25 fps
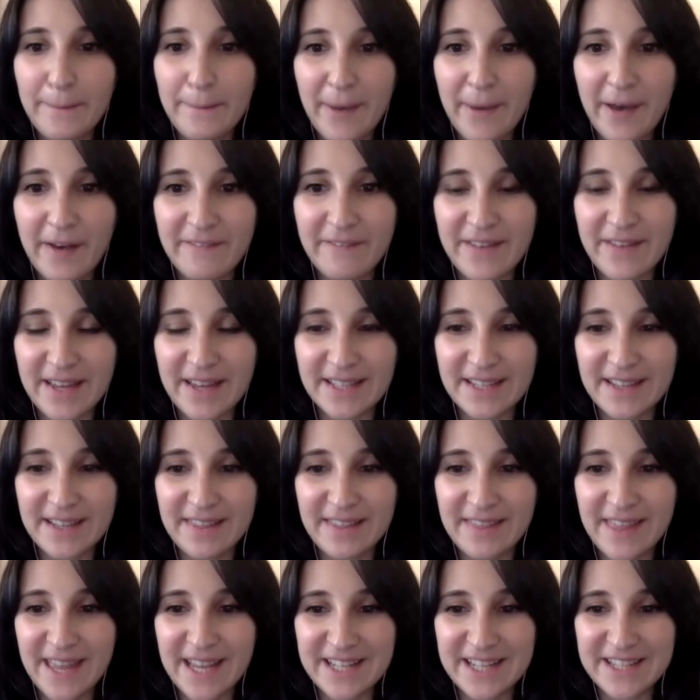Perfect.
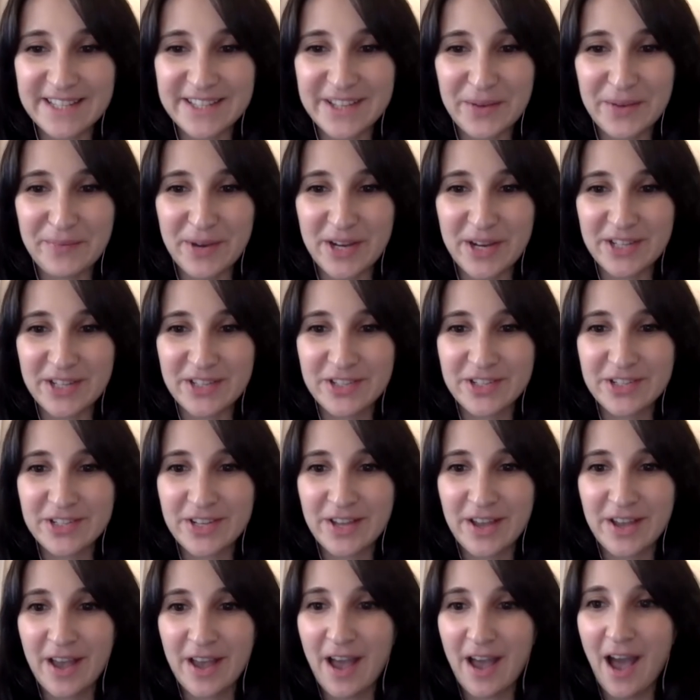Thanks so much.
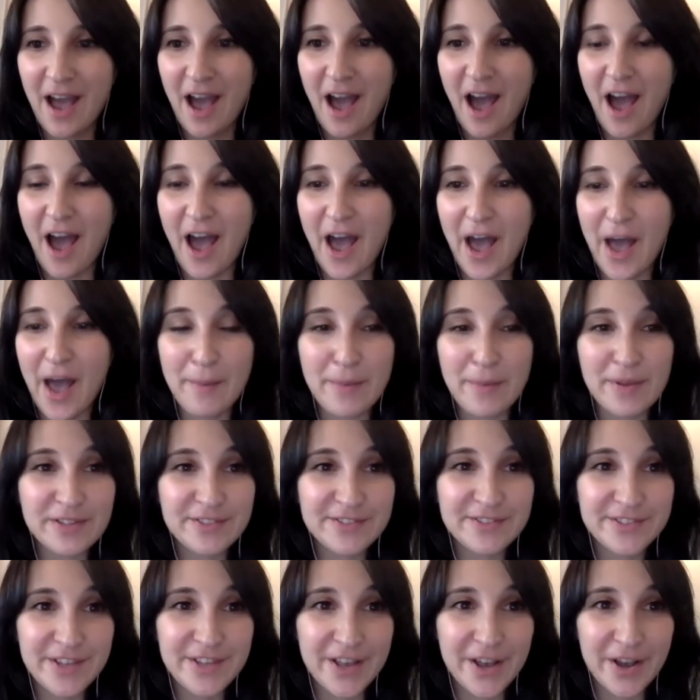
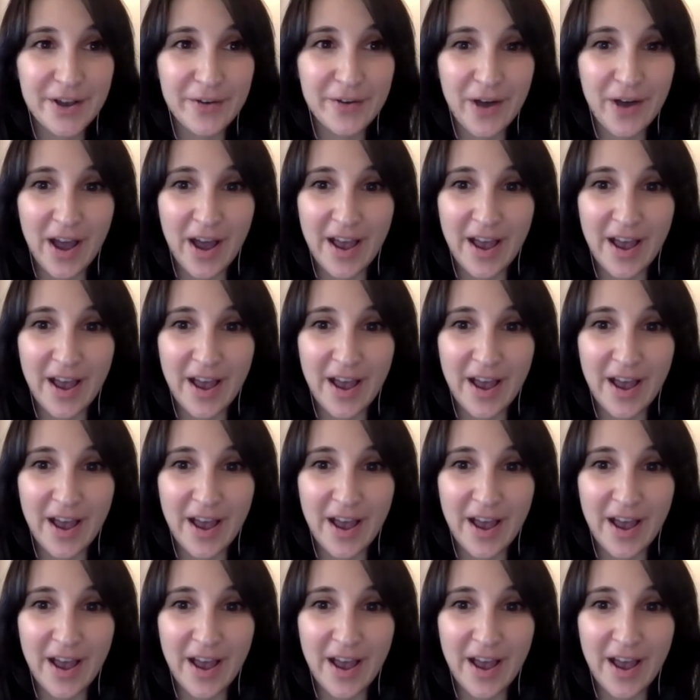So